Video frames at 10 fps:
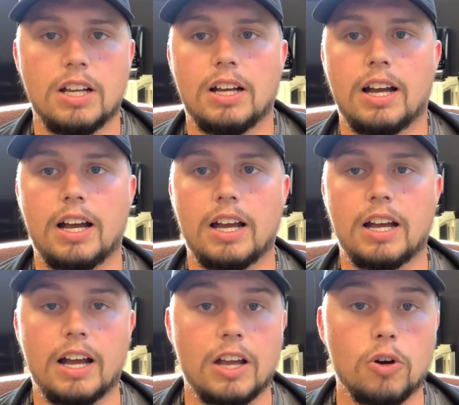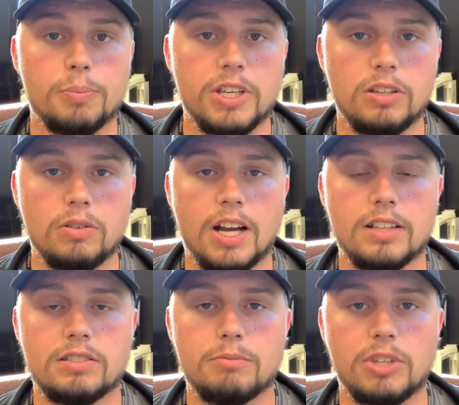I hope that you got
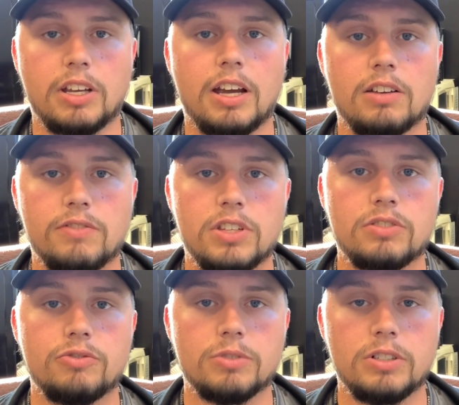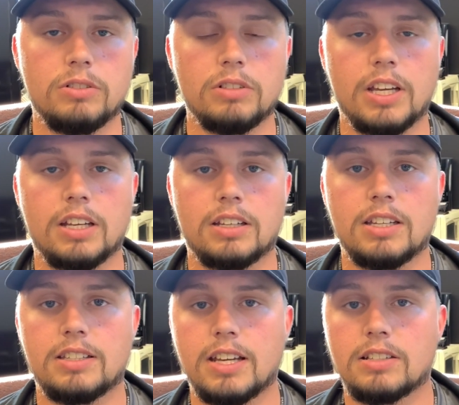something out of this drill and
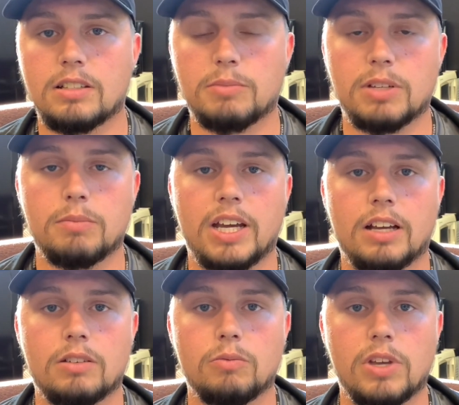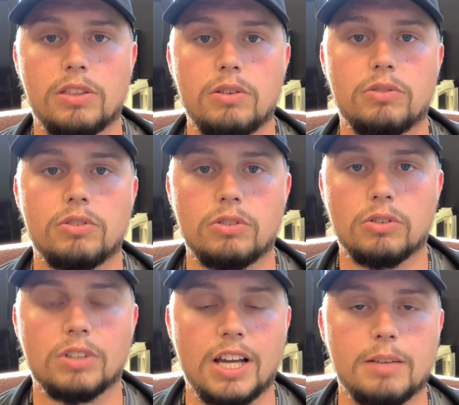can take something back with you to
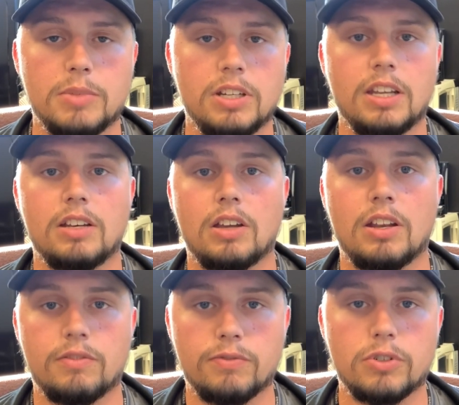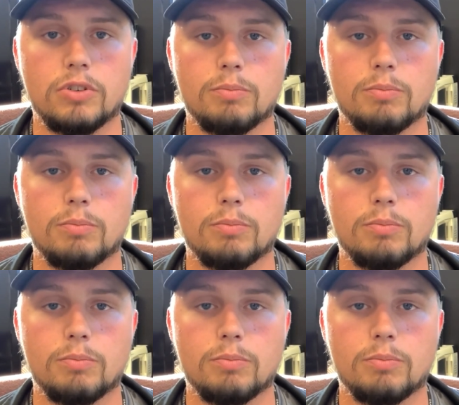your lineman and for your